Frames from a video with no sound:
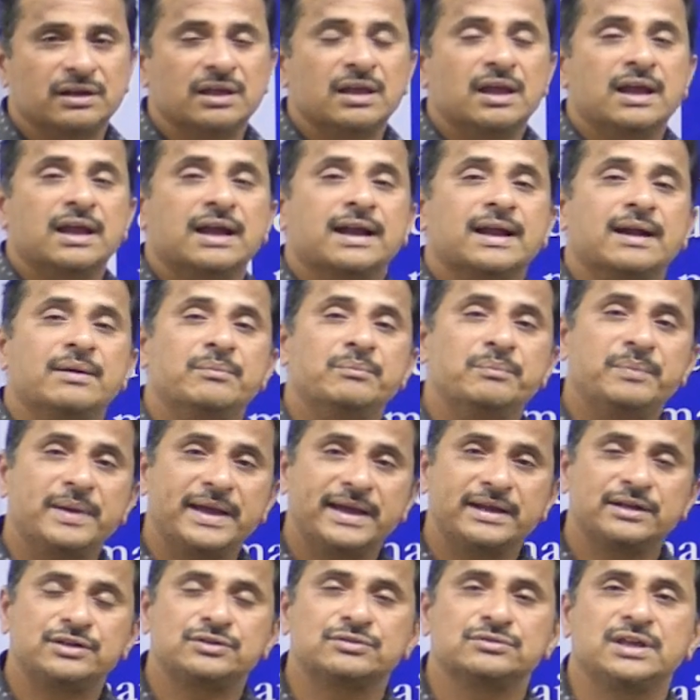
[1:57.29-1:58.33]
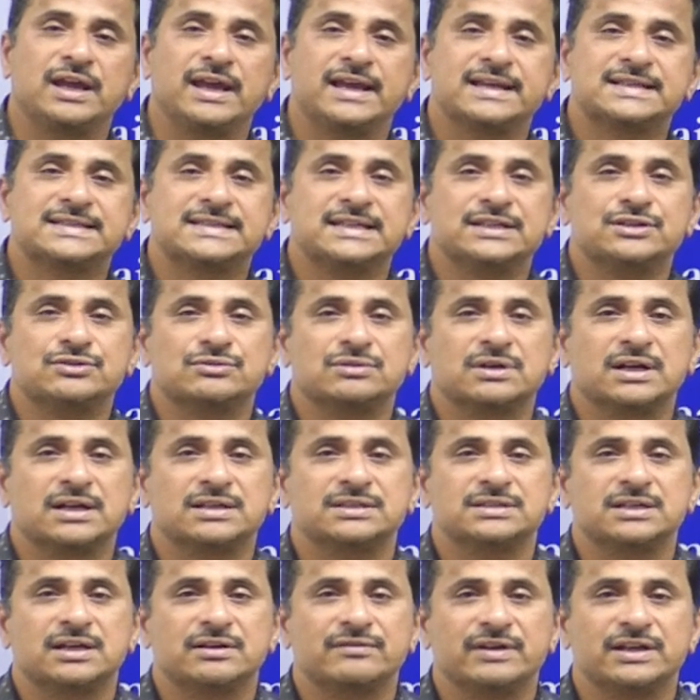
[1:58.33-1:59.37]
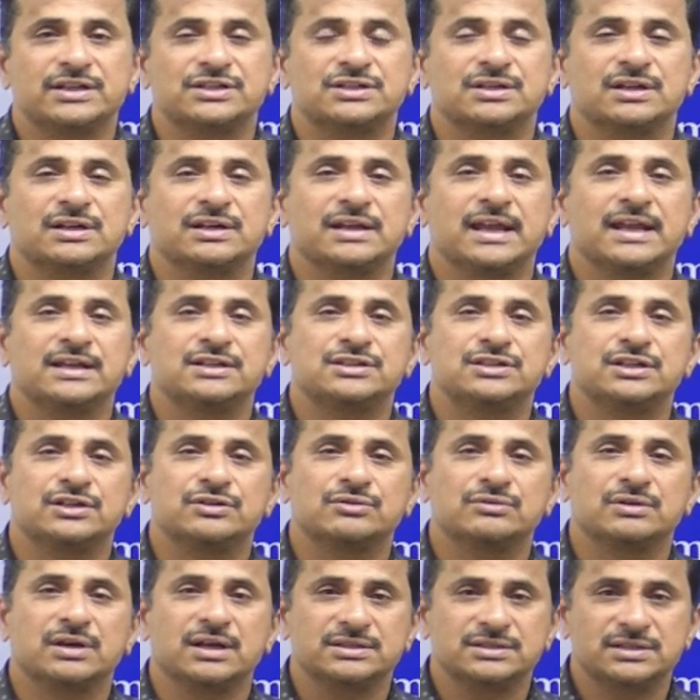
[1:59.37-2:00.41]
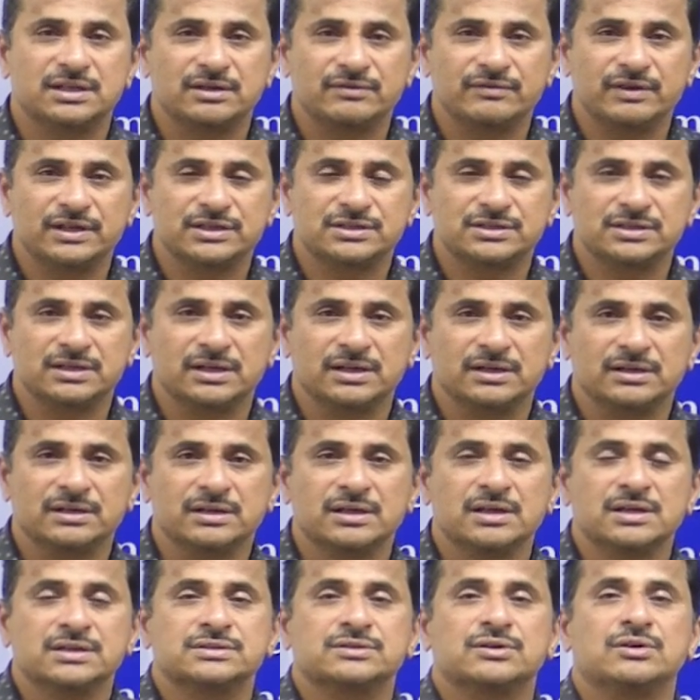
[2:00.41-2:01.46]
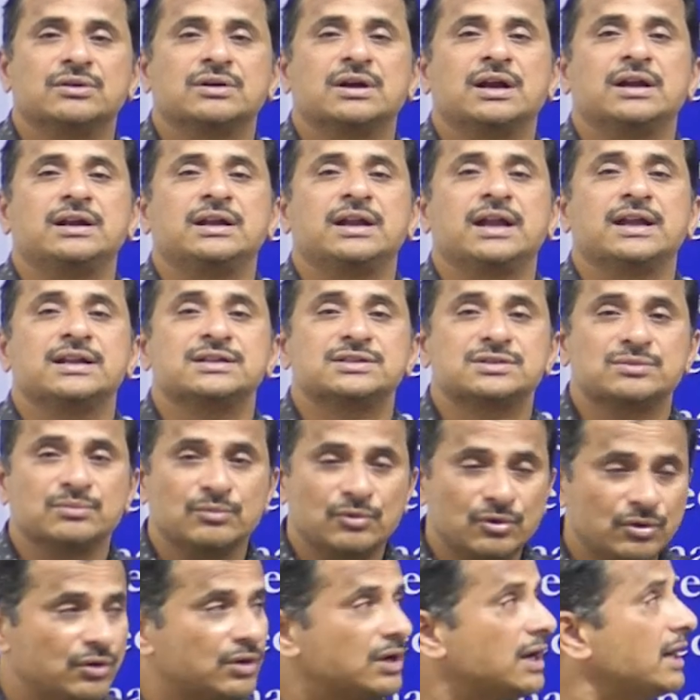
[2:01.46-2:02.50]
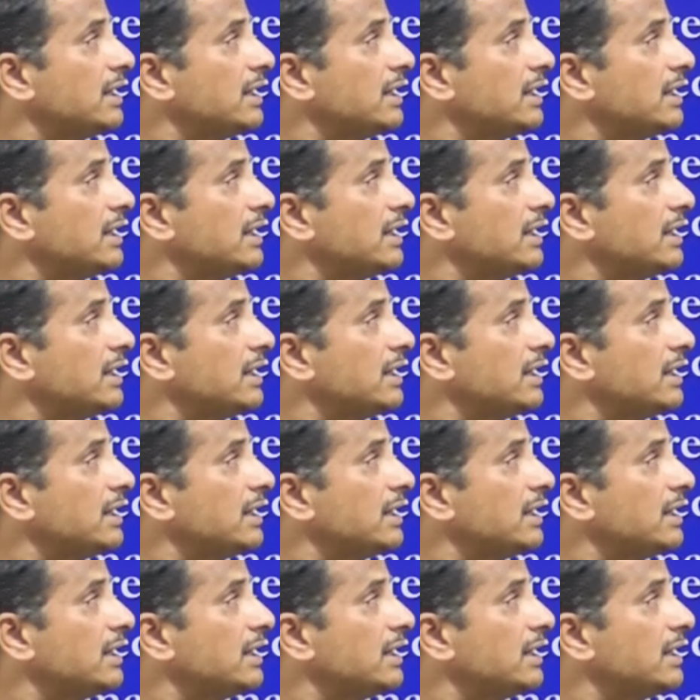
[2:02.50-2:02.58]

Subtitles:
Compared to the ex-situ conservation, in-situ conservation contains more